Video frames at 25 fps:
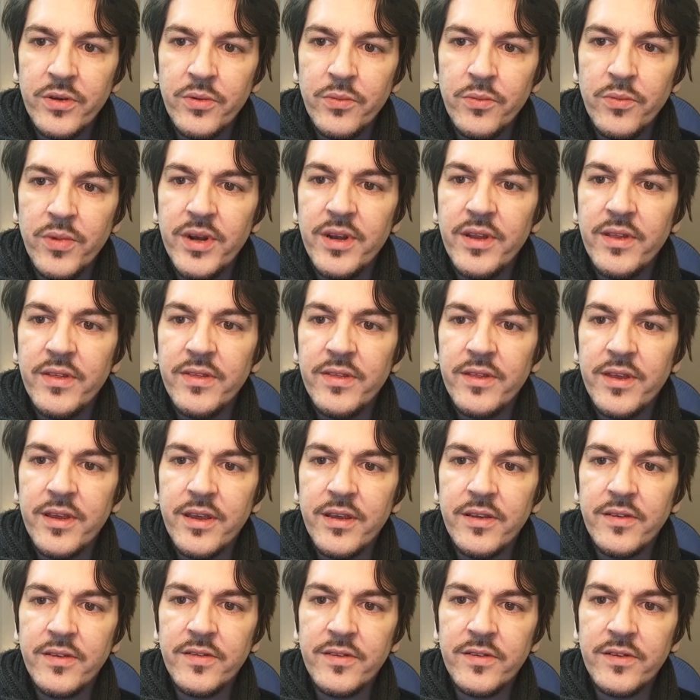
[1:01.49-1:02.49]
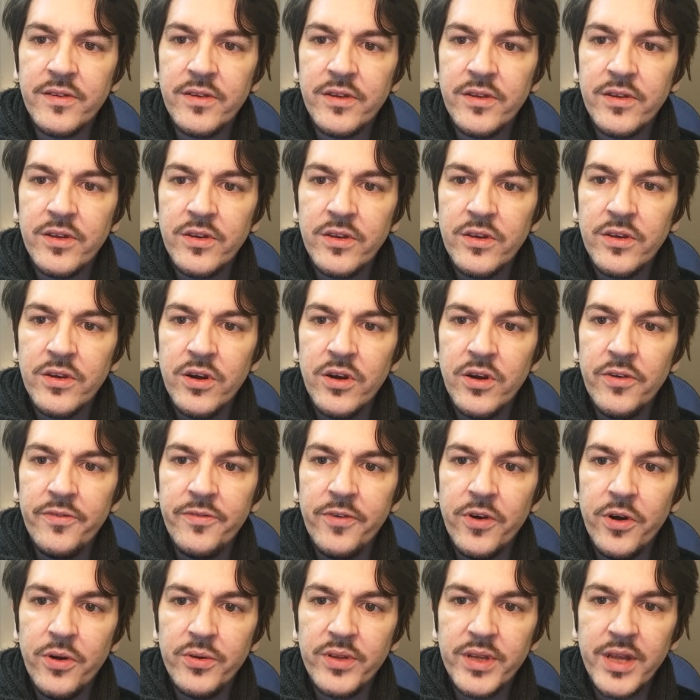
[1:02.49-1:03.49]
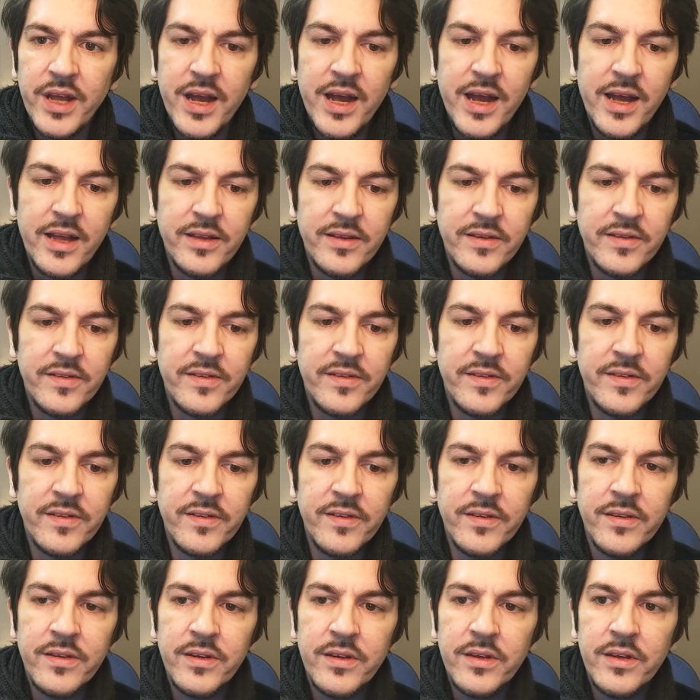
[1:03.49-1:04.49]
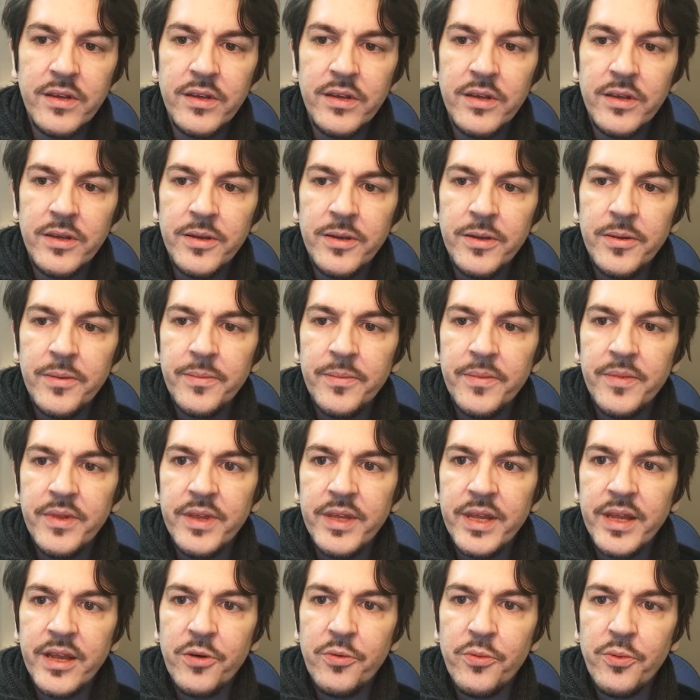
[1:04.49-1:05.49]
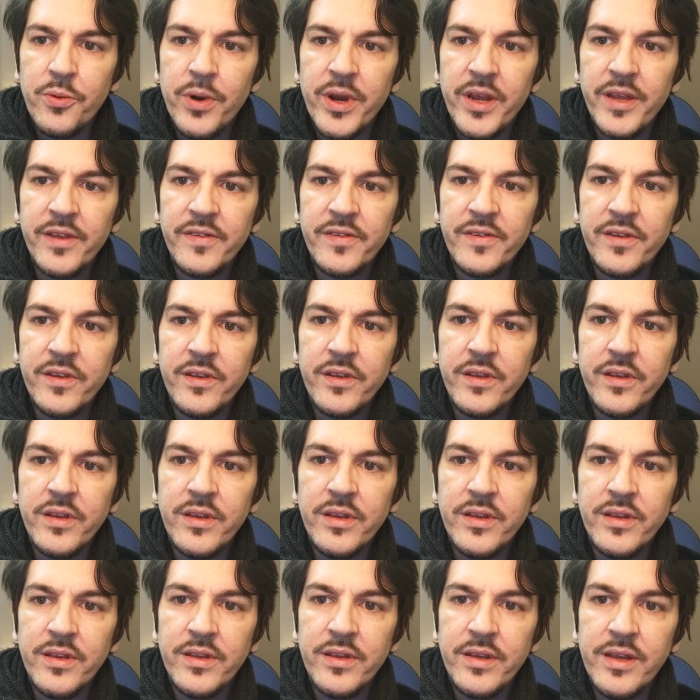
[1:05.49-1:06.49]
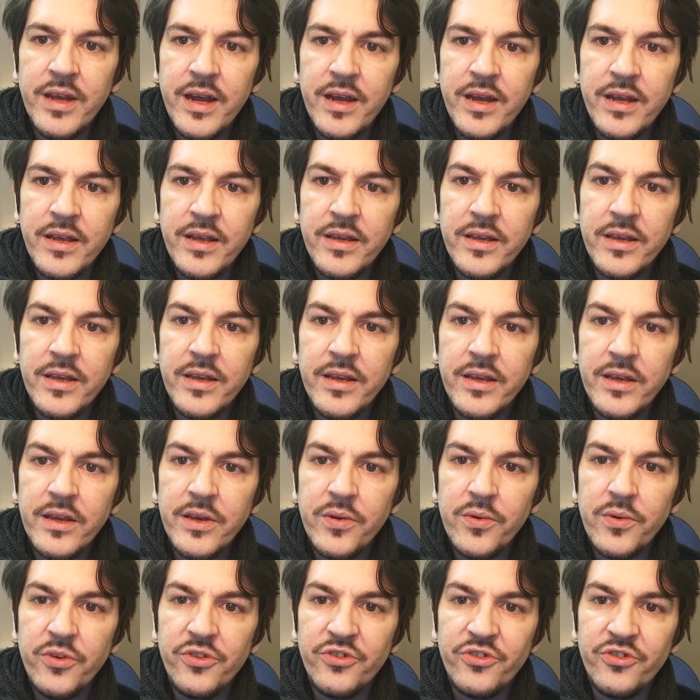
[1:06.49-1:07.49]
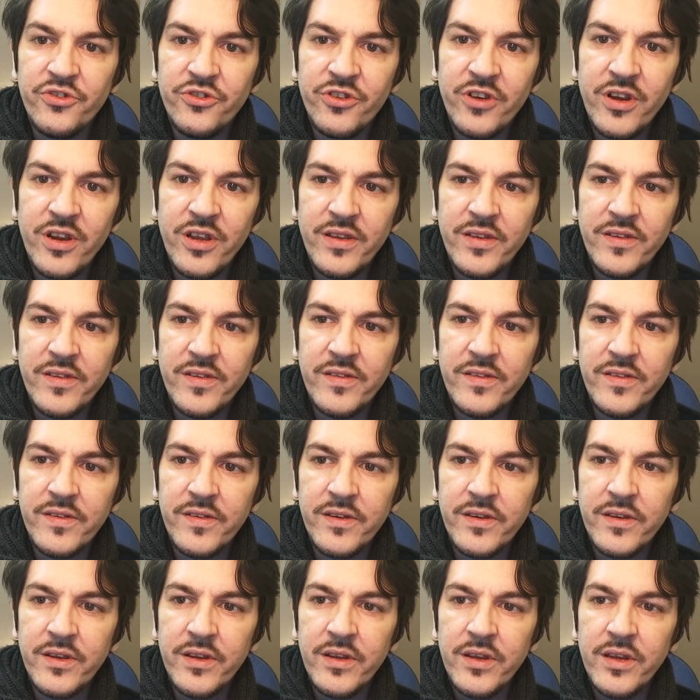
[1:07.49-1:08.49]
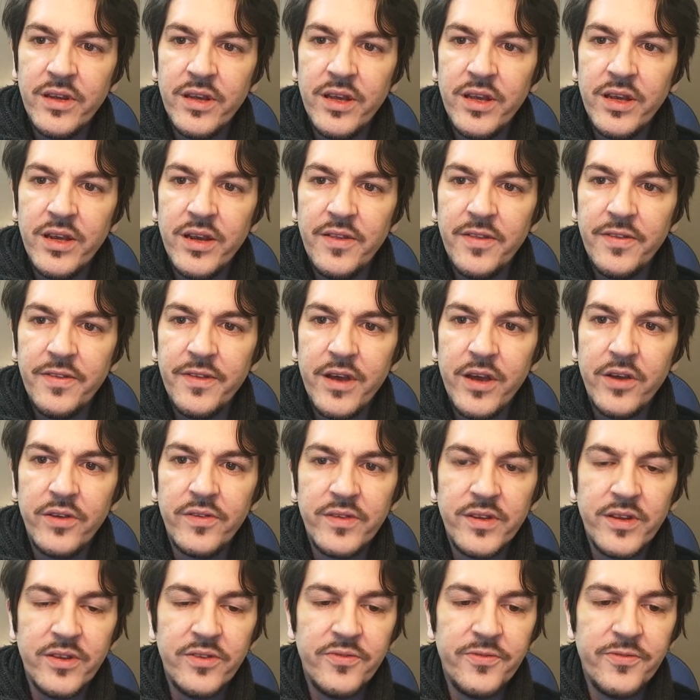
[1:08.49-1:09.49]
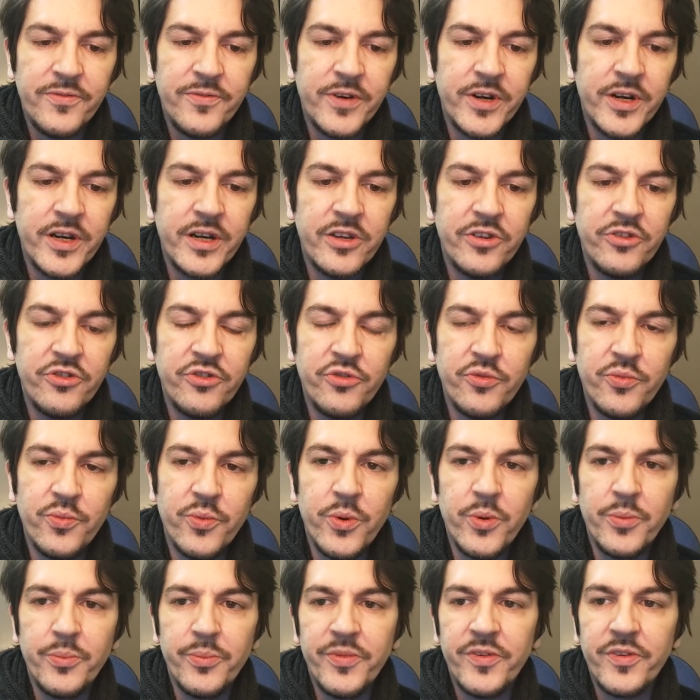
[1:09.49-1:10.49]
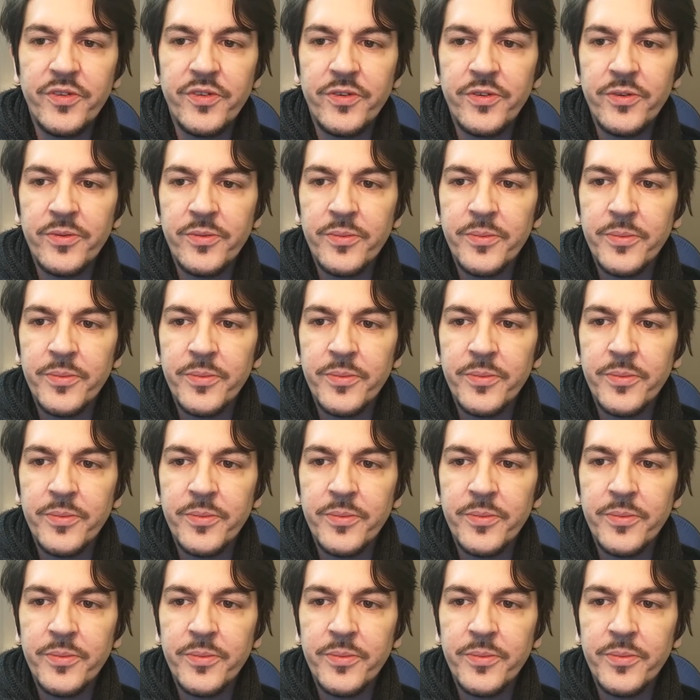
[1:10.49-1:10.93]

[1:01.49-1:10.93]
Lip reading: One thinks of all the hands that raising dying with shades in a thousand furnished rooms.